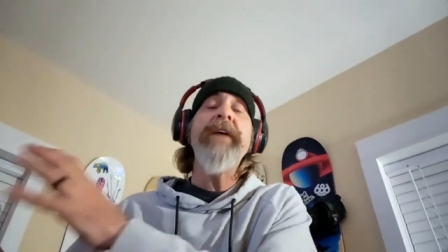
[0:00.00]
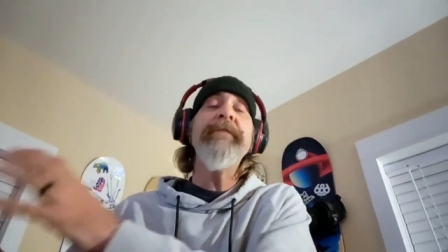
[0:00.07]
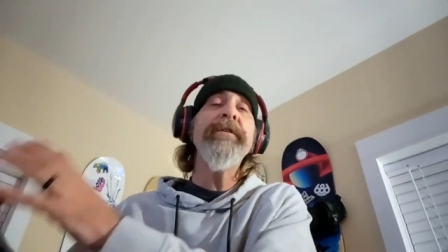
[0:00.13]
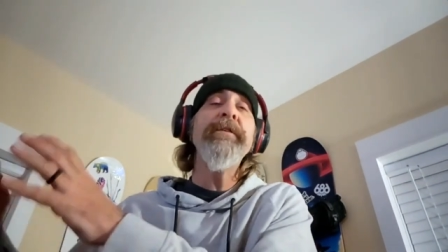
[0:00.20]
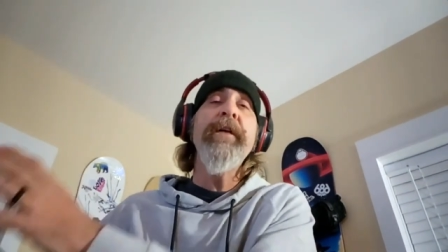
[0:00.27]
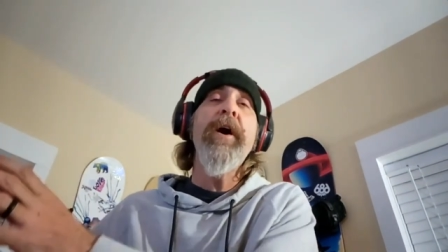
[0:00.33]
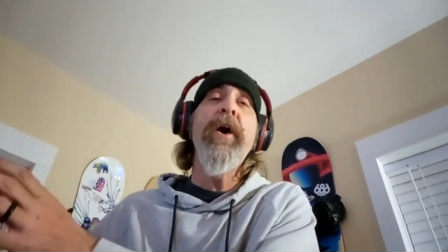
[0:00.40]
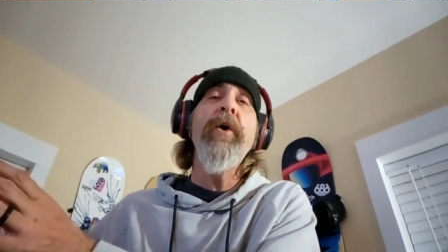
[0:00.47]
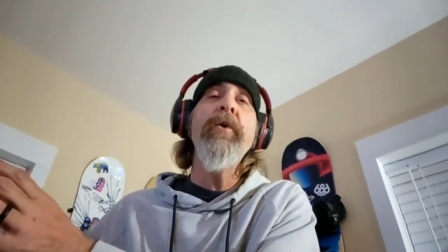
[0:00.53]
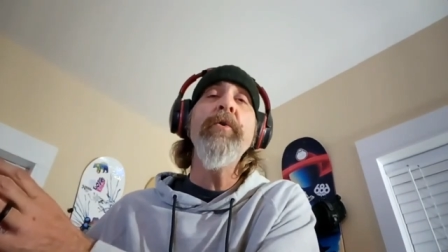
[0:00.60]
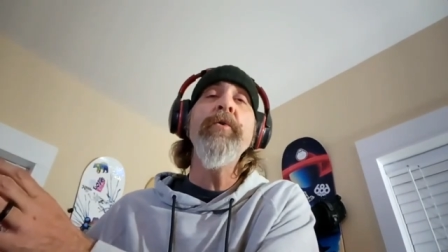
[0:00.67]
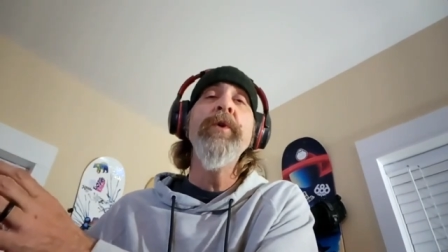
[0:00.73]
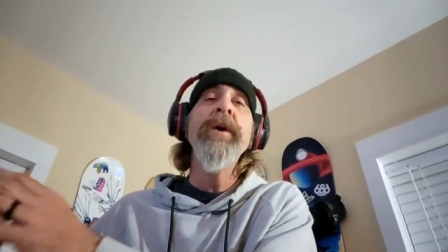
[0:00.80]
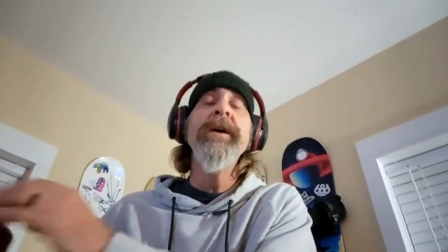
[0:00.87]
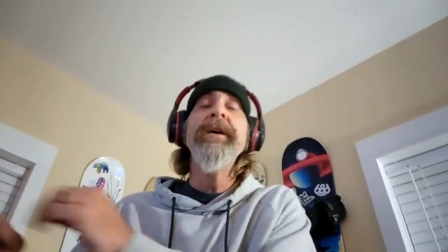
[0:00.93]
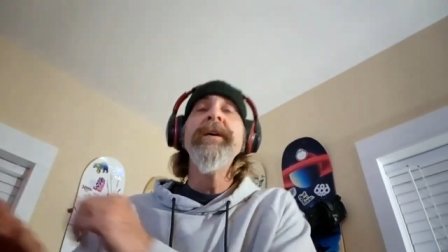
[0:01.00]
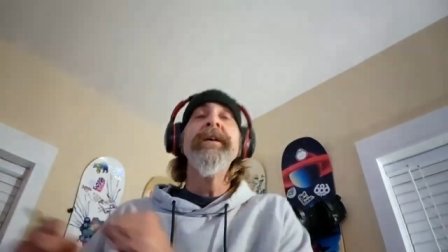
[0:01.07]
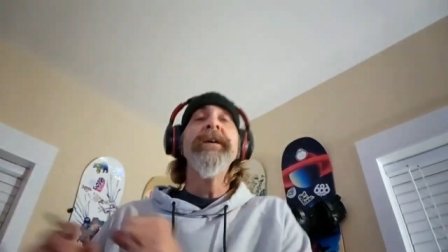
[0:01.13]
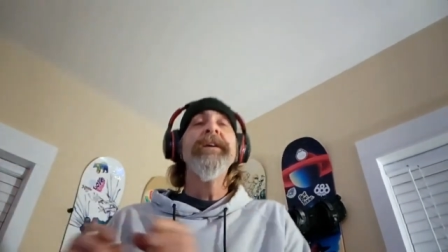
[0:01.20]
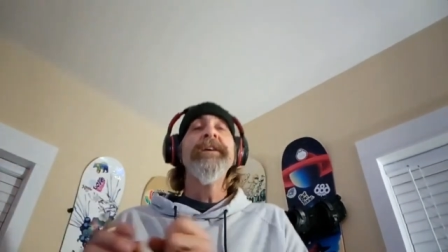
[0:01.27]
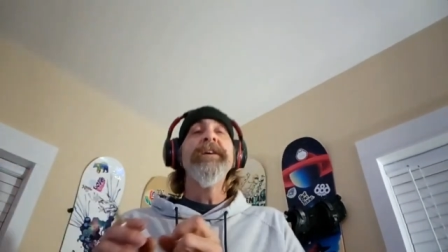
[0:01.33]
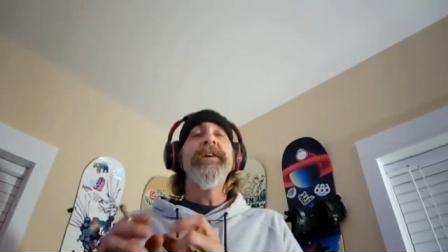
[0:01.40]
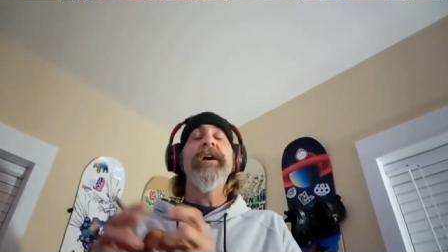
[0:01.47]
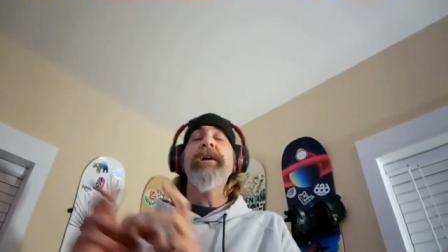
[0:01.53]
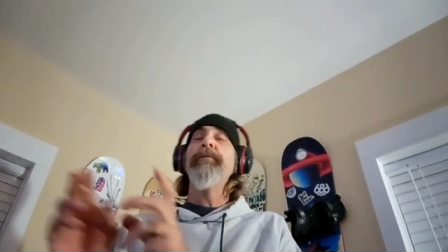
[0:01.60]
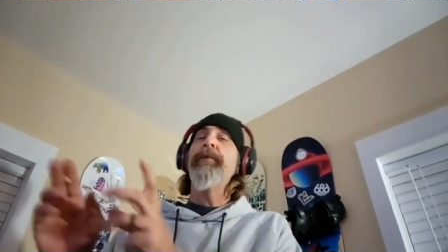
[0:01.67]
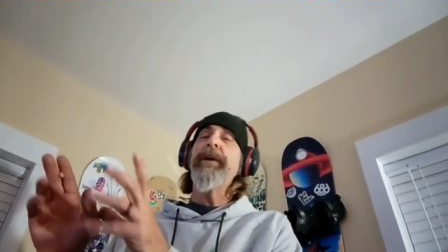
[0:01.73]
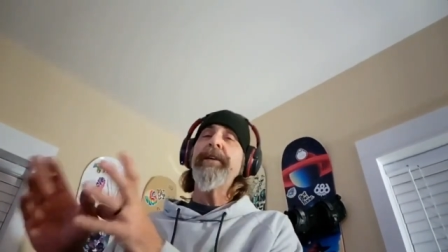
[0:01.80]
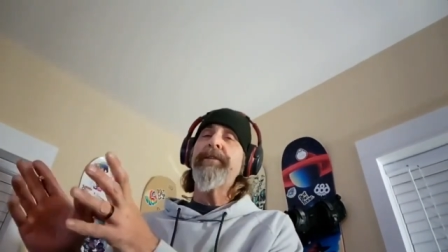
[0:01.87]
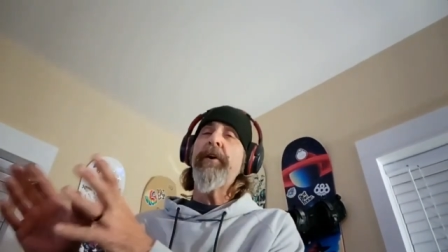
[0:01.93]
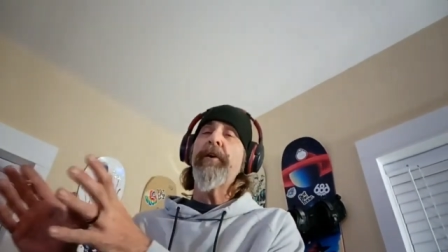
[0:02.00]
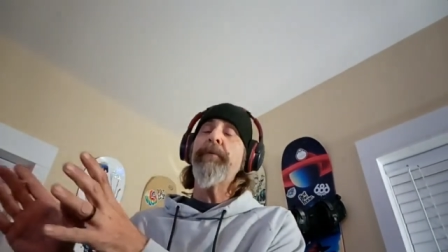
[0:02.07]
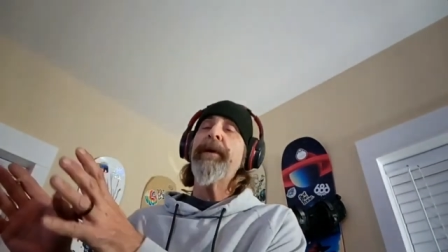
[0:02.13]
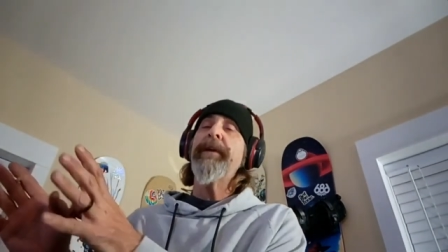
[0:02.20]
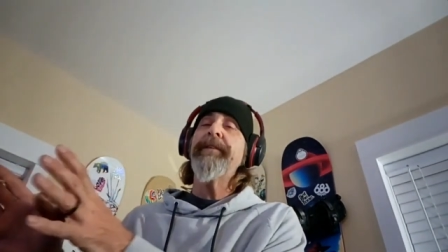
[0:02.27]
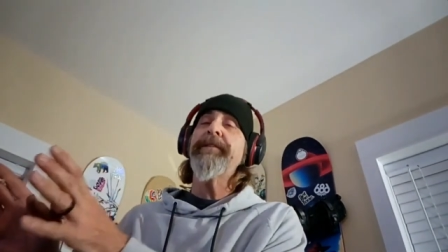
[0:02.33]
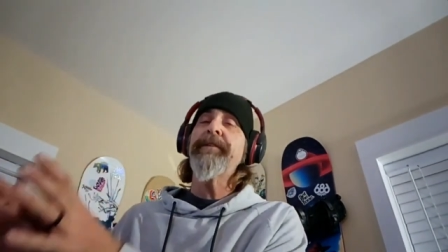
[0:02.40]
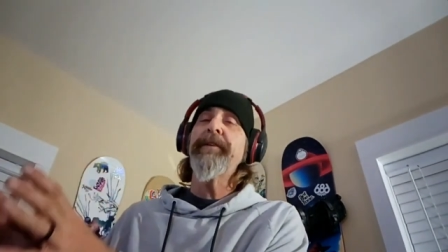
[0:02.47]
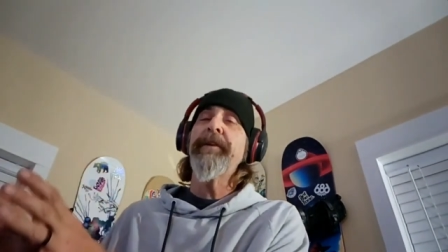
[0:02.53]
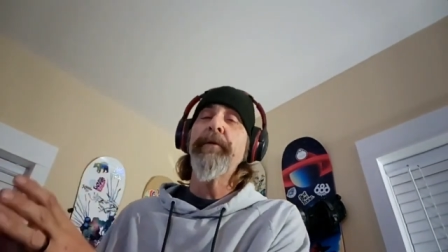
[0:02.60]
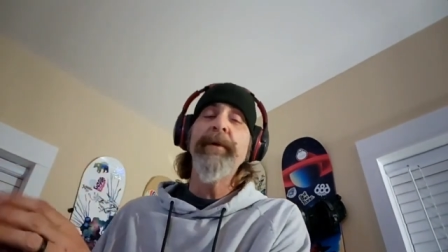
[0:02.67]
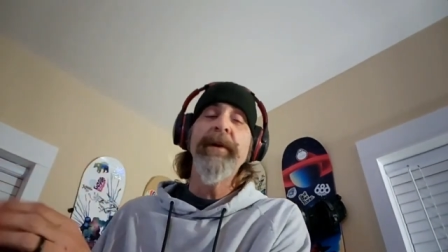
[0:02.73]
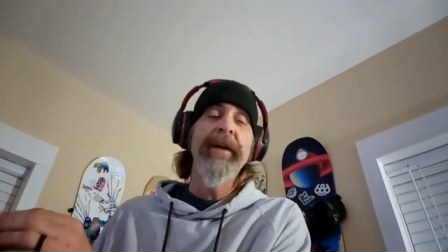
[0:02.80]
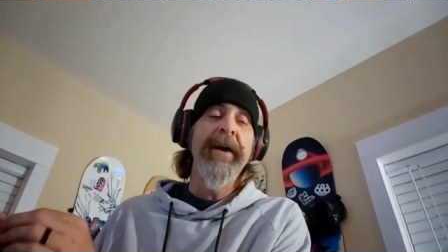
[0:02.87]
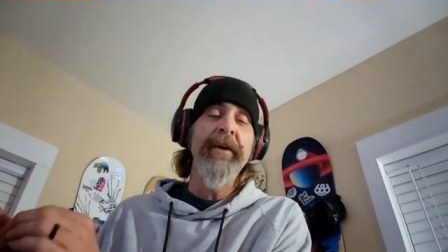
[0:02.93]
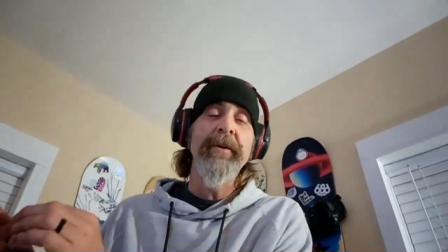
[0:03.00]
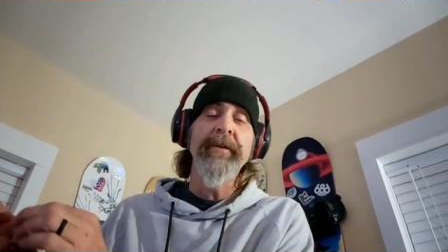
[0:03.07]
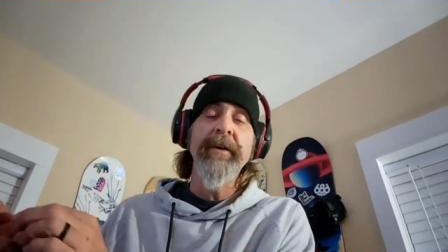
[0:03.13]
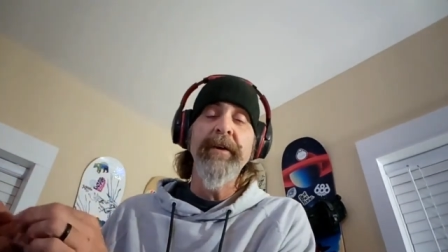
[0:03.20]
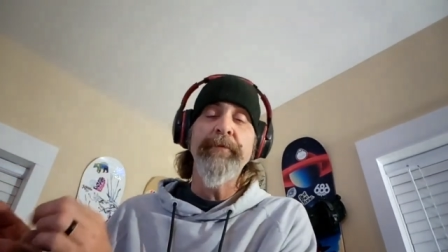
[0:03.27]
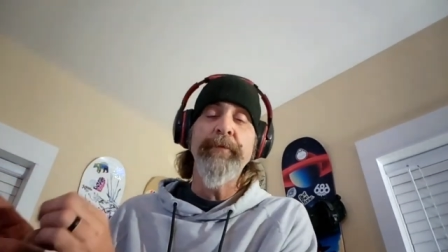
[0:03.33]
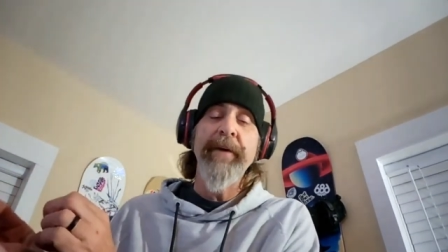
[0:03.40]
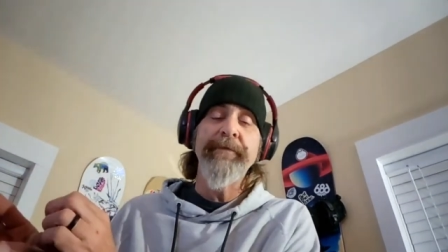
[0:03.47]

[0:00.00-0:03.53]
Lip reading: Even though, and we can talk about this a little bit later